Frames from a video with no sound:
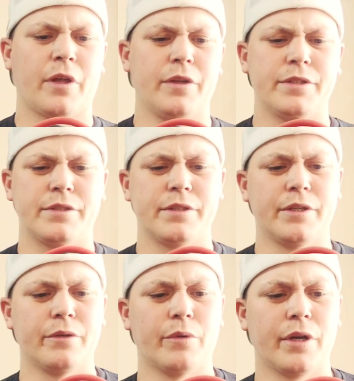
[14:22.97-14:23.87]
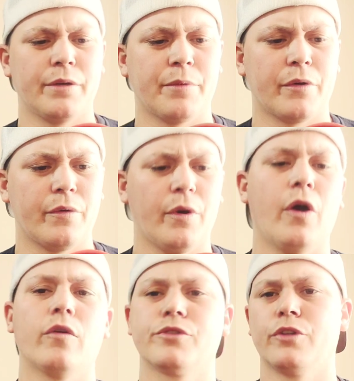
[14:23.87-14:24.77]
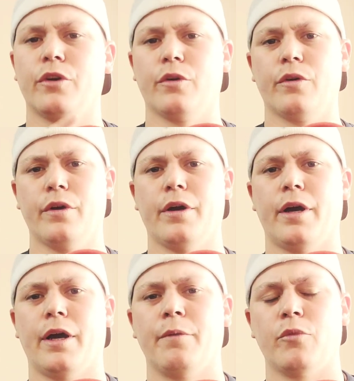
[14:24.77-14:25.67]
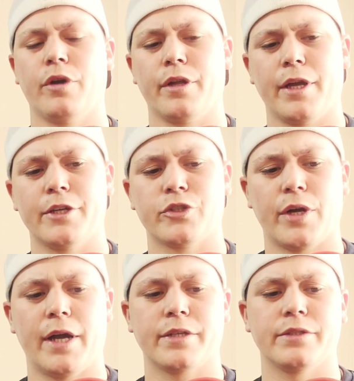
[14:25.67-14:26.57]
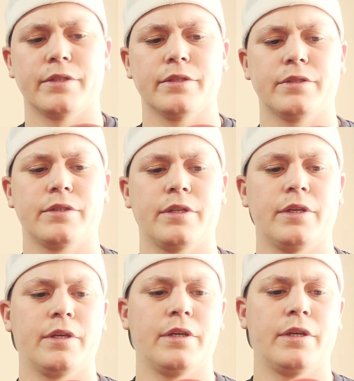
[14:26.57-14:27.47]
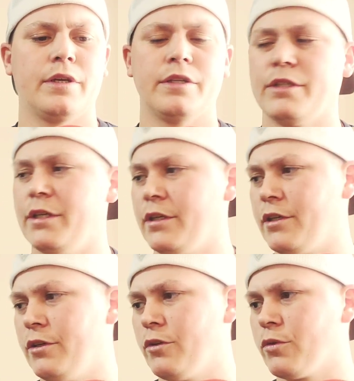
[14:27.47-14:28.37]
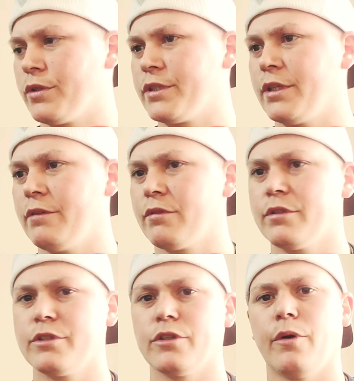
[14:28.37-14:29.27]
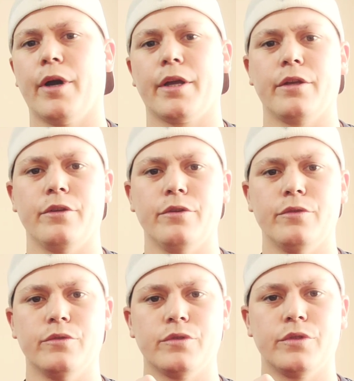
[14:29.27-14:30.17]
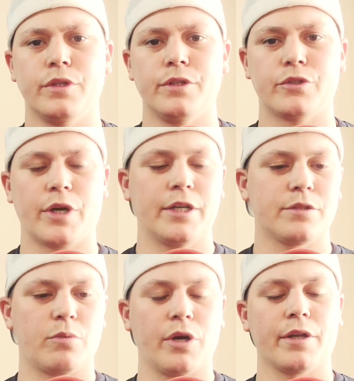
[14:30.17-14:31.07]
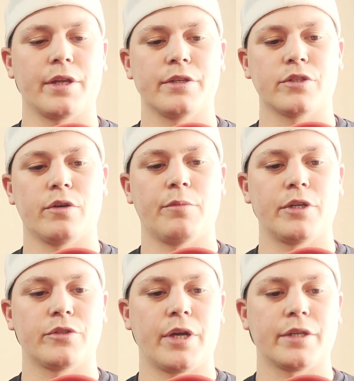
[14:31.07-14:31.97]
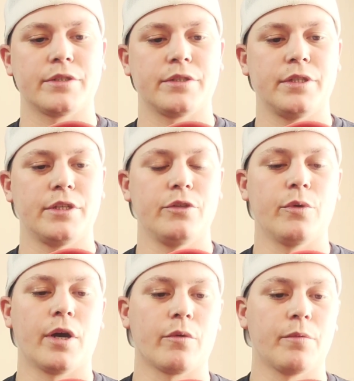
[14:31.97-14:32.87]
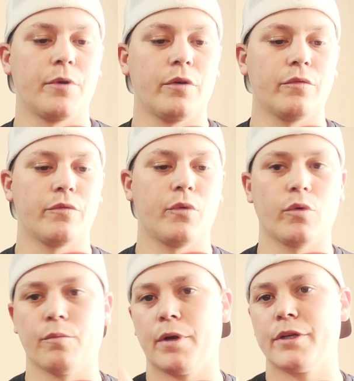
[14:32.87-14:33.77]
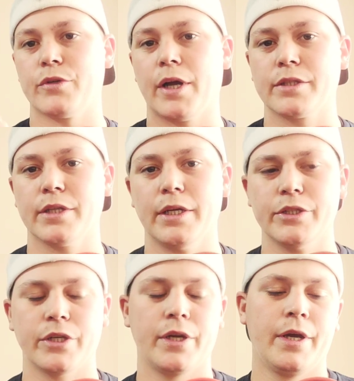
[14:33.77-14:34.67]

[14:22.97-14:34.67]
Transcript: Let's see, what am I, so I'm running a Traxxas TQ receiver, so I can use the trans brake that is on my Traxxas TQI remote for my drag slash.